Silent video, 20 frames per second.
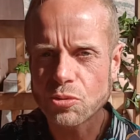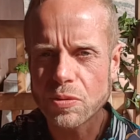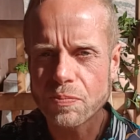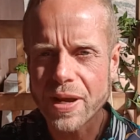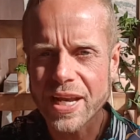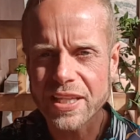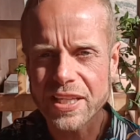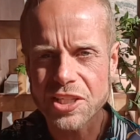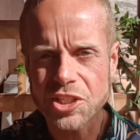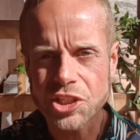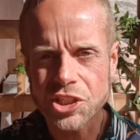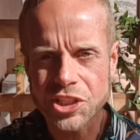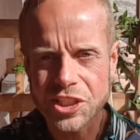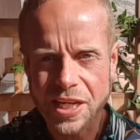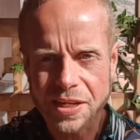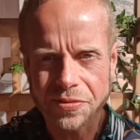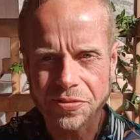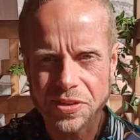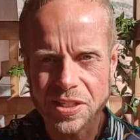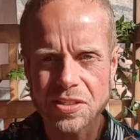make this
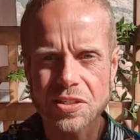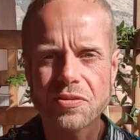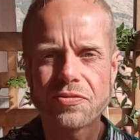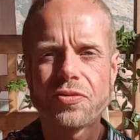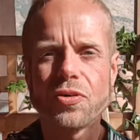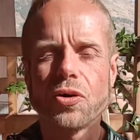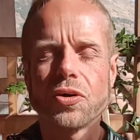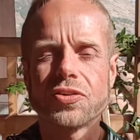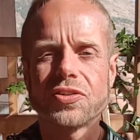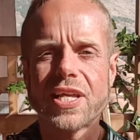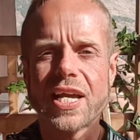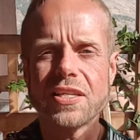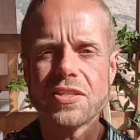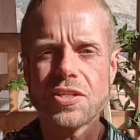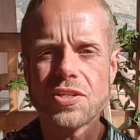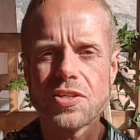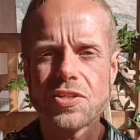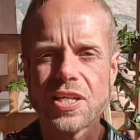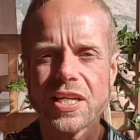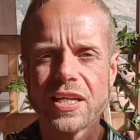shift into fourth
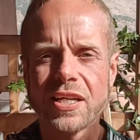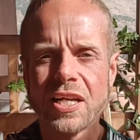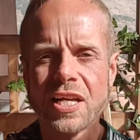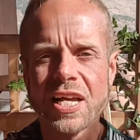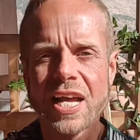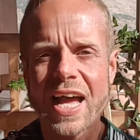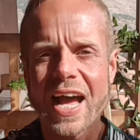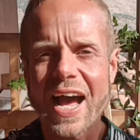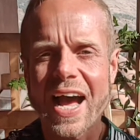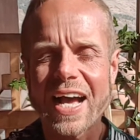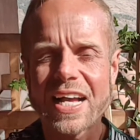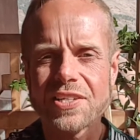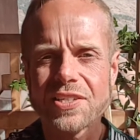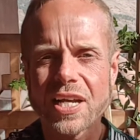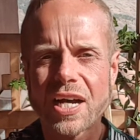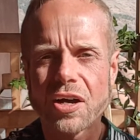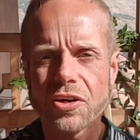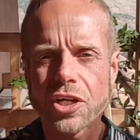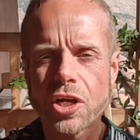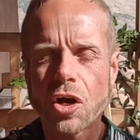density, as
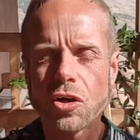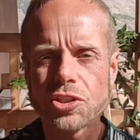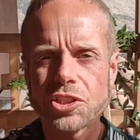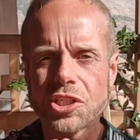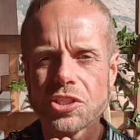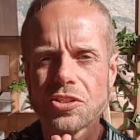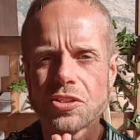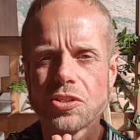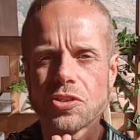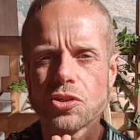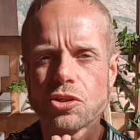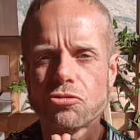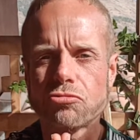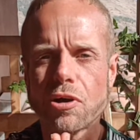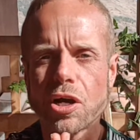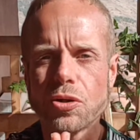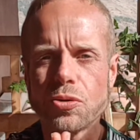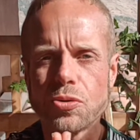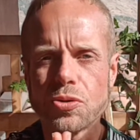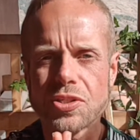our consciousness
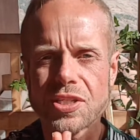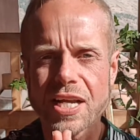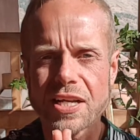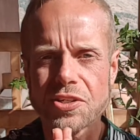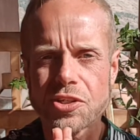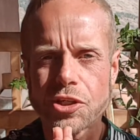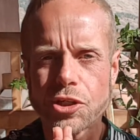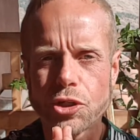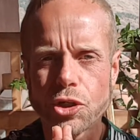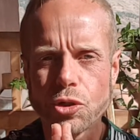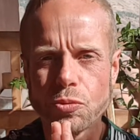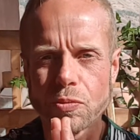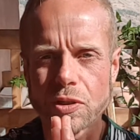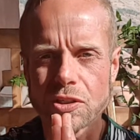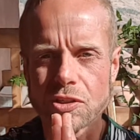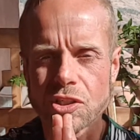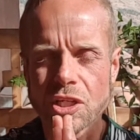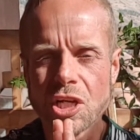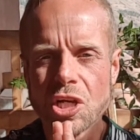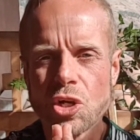grows as
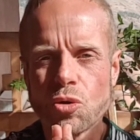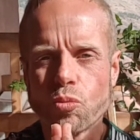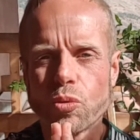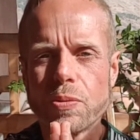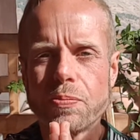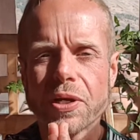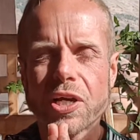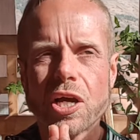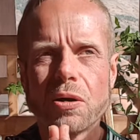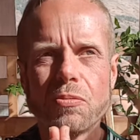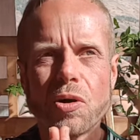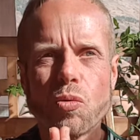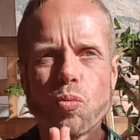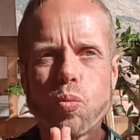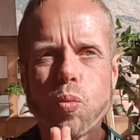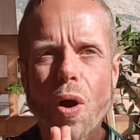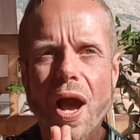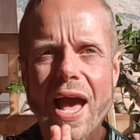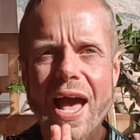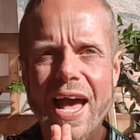humans, we become
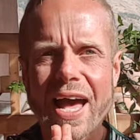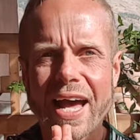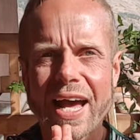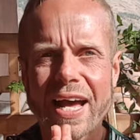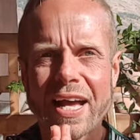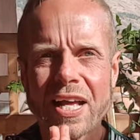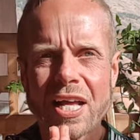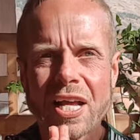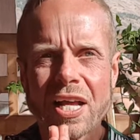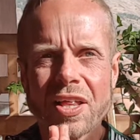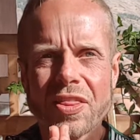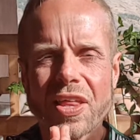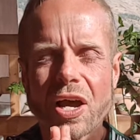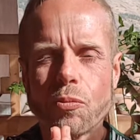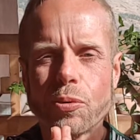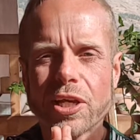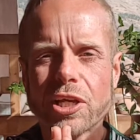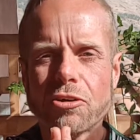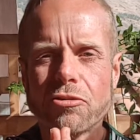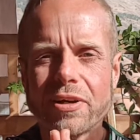aware that
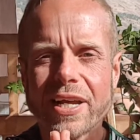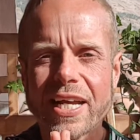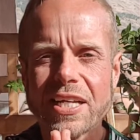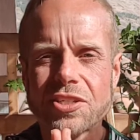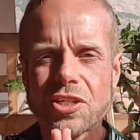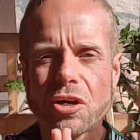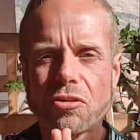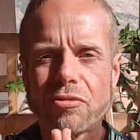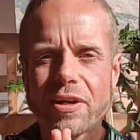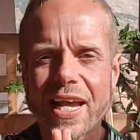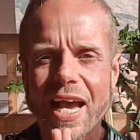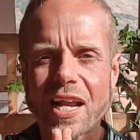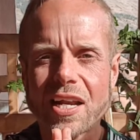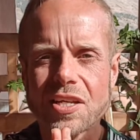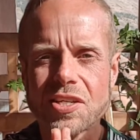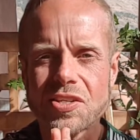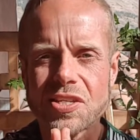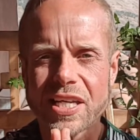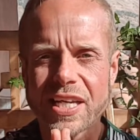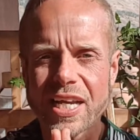we create our
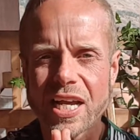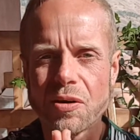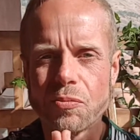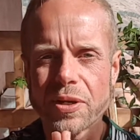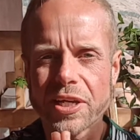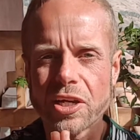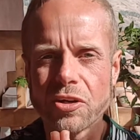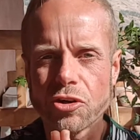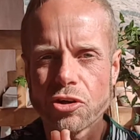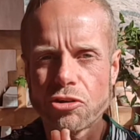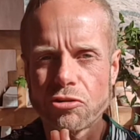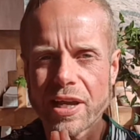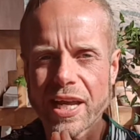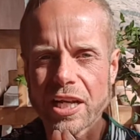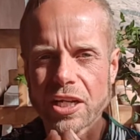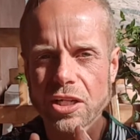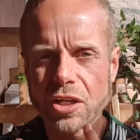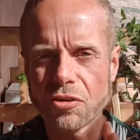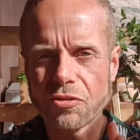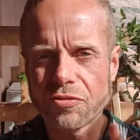reality, and we can create
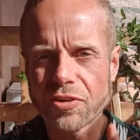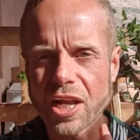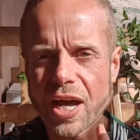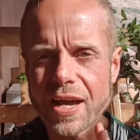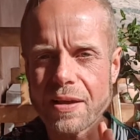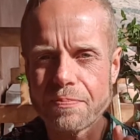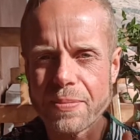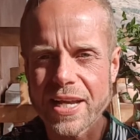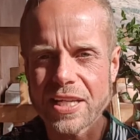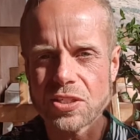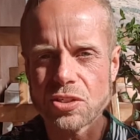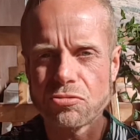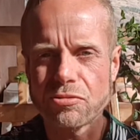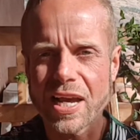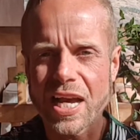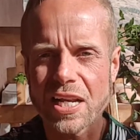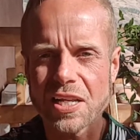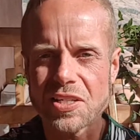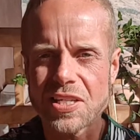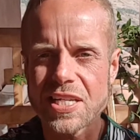love, light-based
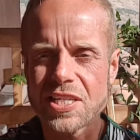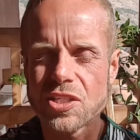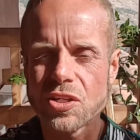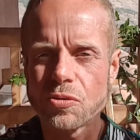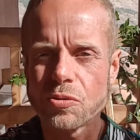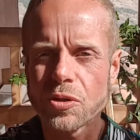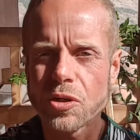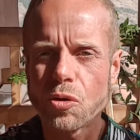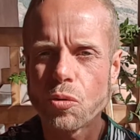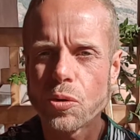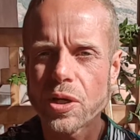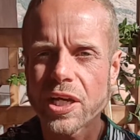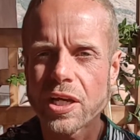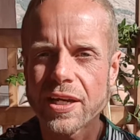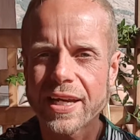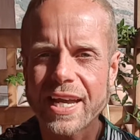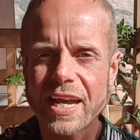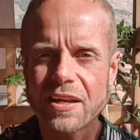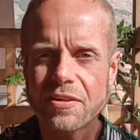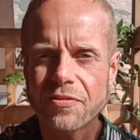realities, or we can
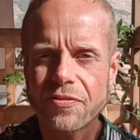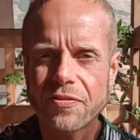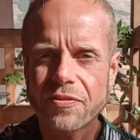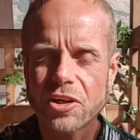create